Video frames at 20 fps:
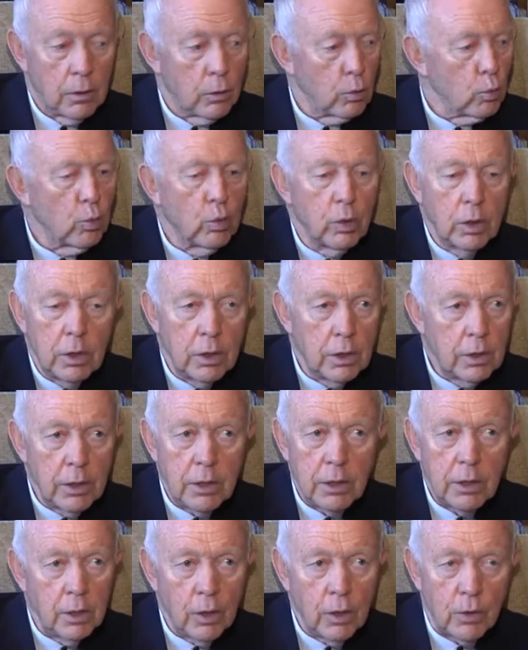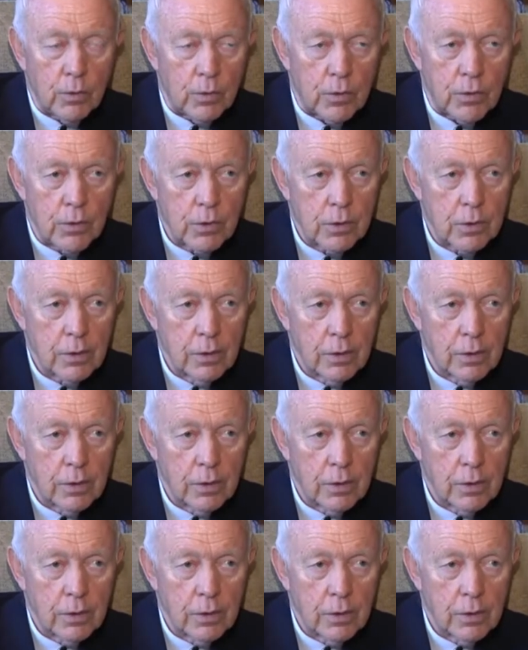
wordy notes.